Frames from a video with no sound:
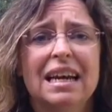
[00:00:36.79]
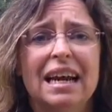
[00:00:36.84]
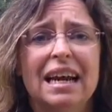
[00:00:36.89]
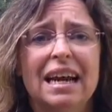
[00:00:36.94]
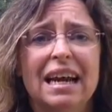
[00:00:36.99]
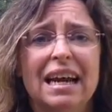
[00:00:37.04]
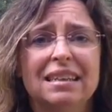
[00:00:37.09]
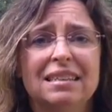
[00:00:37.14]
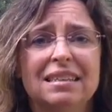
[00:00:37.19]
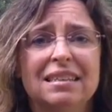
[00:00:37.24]

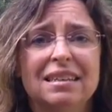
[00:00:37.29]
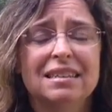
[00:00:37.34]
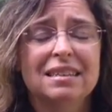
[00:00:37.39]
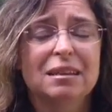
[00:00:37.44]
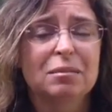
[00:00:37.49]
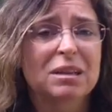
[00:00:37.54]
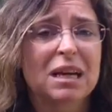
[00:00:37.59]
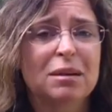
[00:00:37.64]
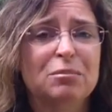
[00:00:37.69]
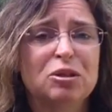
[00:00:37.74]
And
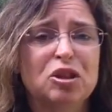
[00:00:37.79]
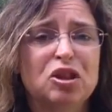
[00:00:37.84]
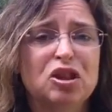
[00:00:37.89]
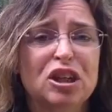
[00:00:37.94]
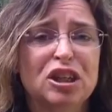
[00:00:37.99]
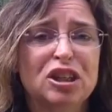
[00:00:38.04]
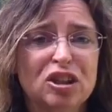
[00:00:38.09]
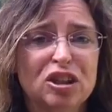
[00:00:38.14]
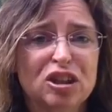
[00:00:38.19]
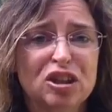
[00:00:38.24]
sometimes
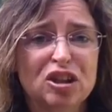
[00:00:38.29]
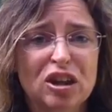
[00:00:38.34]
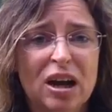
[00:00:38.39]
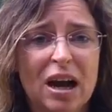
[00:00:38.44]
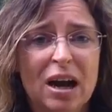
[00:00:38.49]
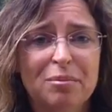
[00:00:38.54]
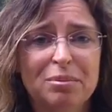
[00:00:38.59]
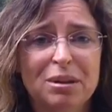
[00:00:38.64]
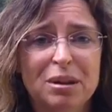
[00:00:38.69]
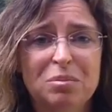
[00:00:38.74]
changing a
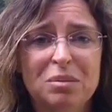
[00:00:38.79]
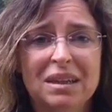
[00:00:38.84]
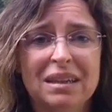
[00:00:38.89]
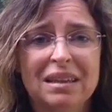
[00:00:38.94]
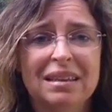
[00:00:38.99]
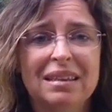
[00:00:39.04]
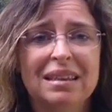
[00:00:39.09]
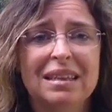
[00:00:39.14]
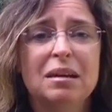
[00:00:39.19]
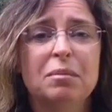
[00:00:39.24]
job can
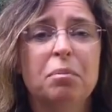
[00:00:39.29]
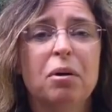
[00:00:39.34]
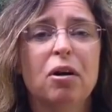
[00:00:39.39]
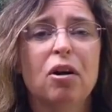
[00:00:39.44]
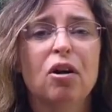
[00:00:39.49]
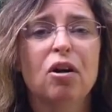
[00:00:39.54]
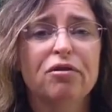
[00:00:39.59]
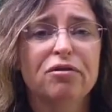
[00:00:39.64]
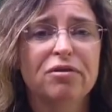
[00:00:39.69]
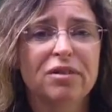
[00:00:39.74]
be the
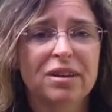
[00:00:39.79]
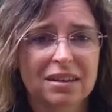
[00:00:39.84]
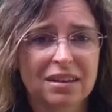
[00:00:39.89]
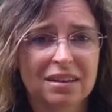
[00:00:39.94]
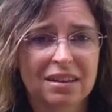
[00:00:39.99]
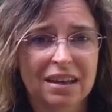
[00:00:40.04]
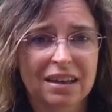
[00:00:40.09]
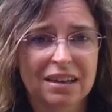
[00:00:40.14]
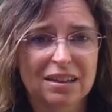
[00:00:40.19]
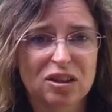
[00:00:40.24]
perfect
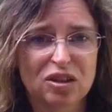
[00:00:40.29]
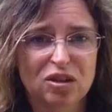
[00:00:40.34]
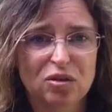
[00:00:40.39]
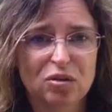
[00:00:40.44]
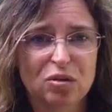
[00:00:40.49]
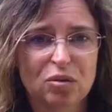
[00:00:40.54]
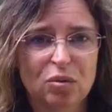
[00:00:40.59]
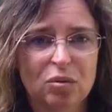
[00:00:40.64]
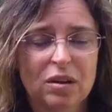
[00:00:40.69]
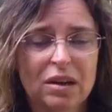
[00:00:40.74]
thing to
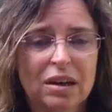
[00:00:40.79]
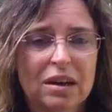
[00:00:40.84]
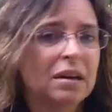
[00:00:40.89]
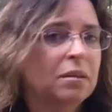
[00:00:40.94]
do